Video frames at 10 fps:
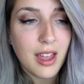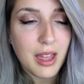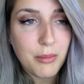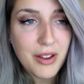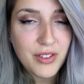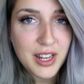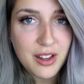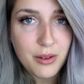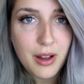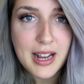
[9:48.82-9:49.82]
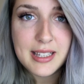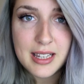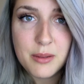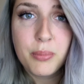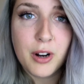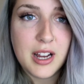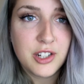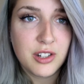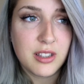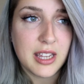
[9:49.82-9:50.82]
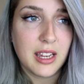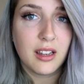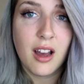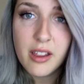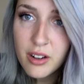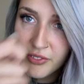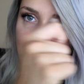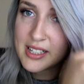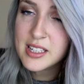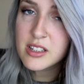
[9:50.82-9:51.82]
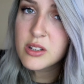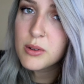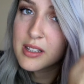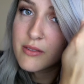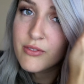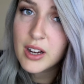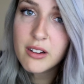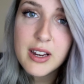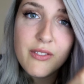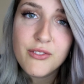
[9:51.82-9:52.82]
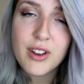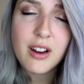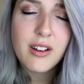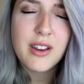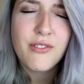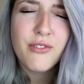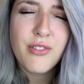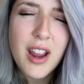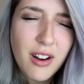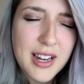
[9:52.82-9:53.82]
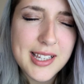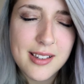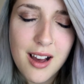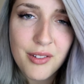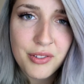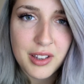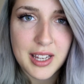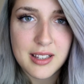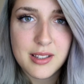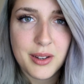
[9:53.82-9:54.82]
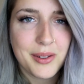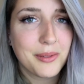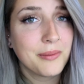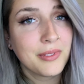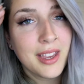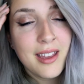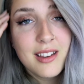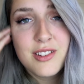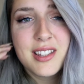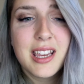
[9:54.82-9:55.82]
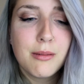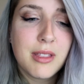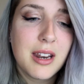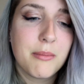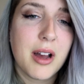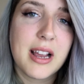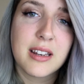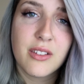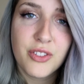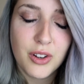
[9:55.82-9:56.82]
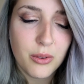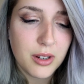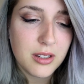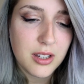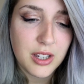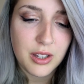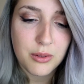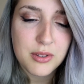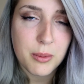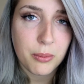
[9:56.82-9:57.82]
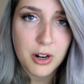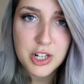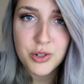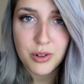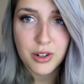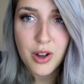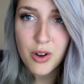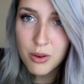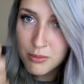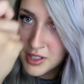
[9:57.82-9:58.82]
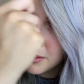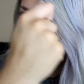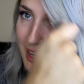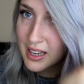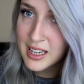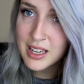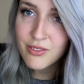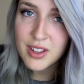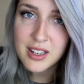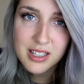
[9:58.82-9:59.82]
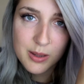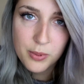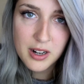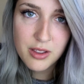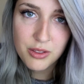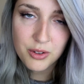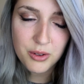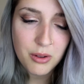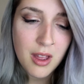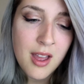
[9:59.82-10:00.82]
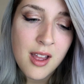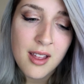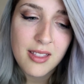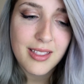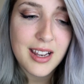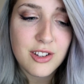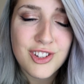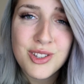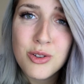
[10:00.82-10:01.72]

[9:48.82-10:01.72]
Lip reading: in my video I did brush the color fix into it very softly, so just keep that in mind. If you're going to use a brush or a comb to make it even and spread it through, then just